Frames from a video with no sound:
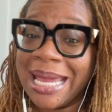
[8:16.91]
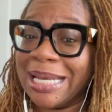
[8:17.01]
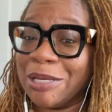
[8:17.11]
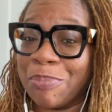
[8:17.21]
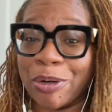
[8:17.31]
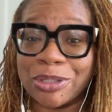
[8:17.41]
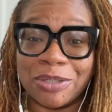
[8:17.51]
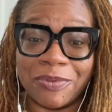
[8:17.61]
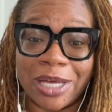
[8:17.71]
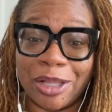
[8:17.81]
any
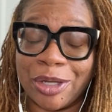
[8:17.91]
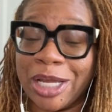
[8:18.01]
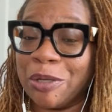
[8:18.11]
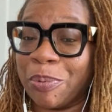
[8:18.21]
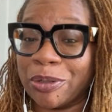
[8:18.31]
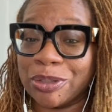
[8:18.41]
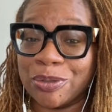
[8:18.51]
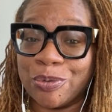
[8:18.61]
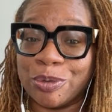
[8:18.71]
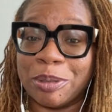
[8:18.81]
person of color, any
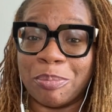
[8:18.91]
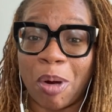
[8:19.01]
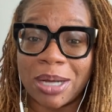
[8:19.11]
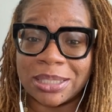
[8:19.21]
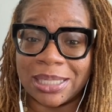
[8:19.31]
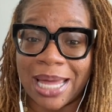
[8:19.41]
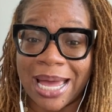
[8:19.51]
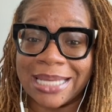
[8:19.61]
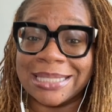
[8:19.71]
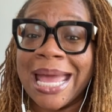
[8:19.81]
person who's been
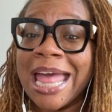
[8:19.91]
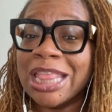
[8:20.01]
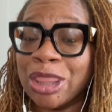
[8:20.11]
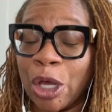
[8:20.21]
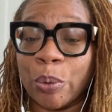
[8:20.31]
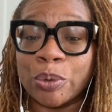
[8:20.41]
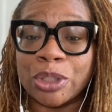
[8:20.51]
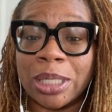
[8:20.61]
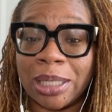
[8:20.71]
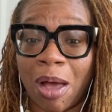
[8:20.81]
marginalized,
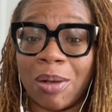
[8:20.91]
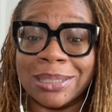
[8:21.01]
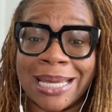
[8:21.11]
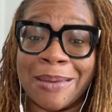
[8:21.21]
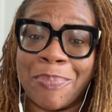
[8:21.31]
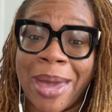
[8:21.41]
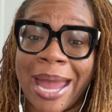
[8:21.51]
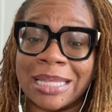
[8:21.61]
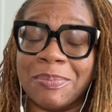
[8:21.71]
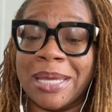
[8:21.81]
those laws
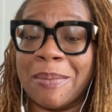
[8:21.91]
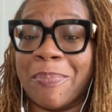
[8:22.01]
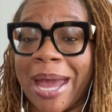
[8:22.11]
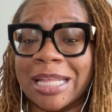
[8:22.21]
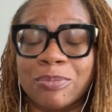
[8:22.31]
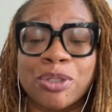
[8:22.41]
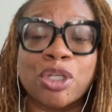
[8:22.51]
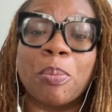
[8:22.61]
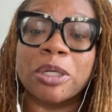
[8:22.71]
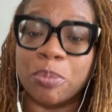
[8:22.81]
impact them
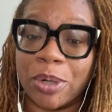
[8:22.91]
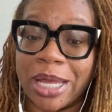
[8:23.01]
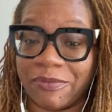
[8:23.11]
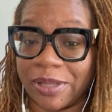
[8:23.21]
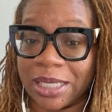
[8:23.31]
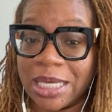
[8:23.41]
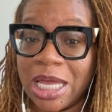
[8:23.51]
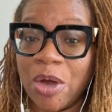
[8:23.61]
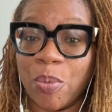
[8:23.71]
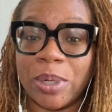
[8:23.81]
so much more heavily
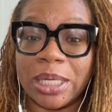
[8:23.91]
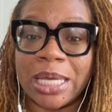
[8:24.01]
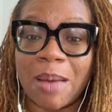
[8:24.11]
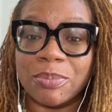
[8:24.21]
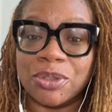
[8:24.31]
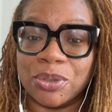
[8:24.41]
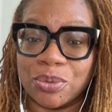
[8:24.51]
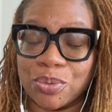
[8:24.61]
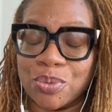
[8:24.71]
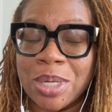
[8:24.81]
when it comes
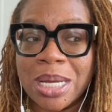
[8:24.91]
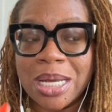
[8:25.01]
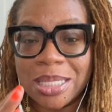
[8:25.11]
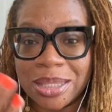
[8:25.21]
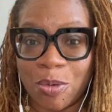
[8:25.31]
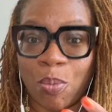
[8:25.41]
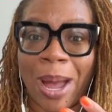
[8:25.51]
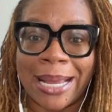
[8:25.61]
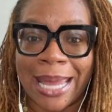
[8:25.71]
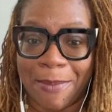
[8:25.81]
to
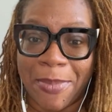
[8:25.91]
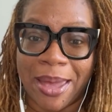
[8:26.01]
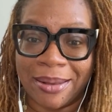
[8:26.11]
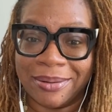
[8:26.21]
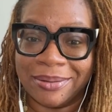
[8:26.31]
white gay men.